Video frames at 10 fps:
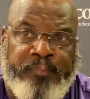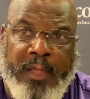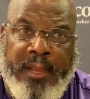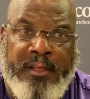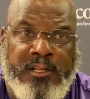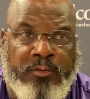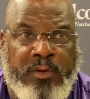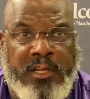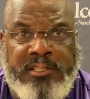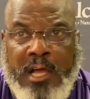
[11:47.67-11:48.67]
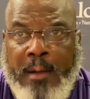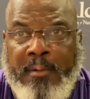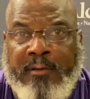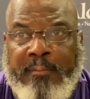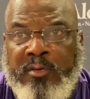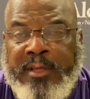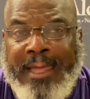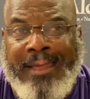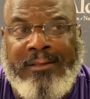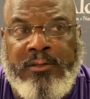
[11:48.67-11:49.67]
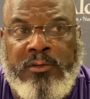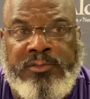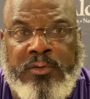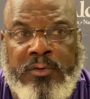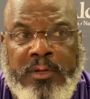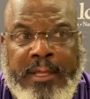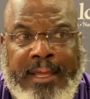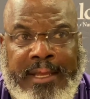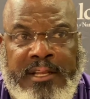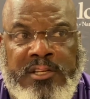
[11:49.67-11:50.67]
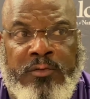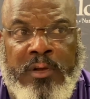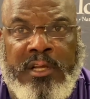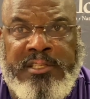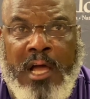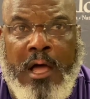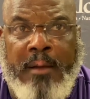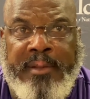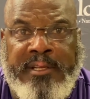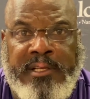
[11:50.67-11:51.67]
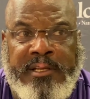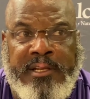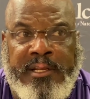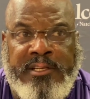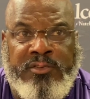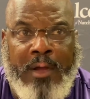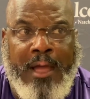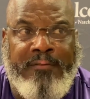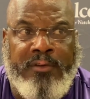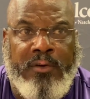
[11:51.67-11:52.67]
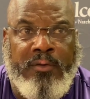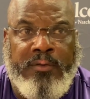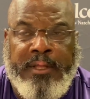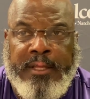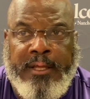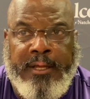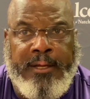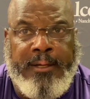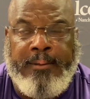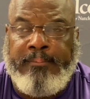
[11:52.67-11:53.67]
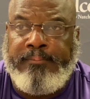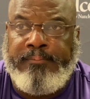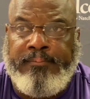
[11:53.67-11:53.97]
and does a real good job of communicating, you know. So he does a real good job in his craft, you know.